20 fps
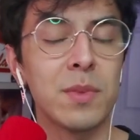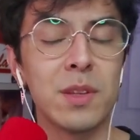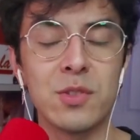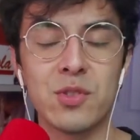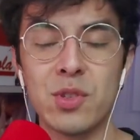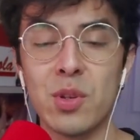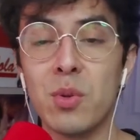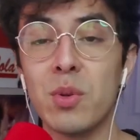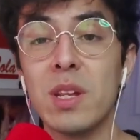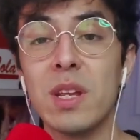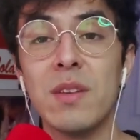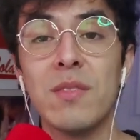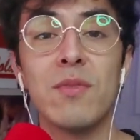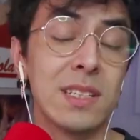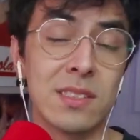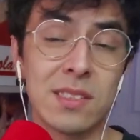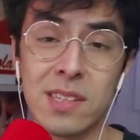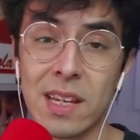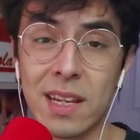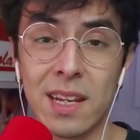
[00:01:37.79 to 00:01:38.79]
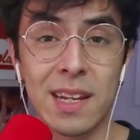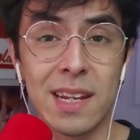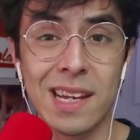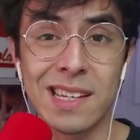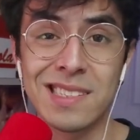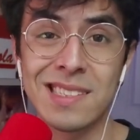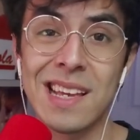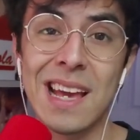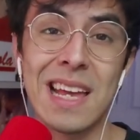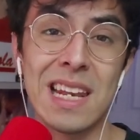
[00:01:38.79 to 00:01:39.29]
There's no need to second
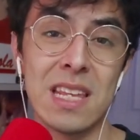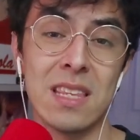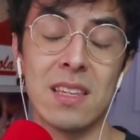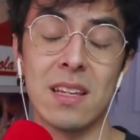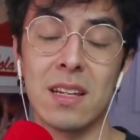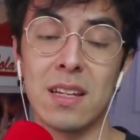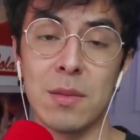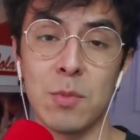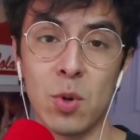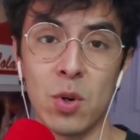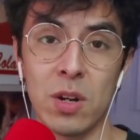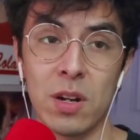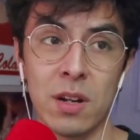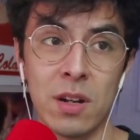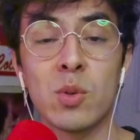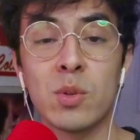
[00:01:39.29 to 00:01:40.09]
guess anything anymore.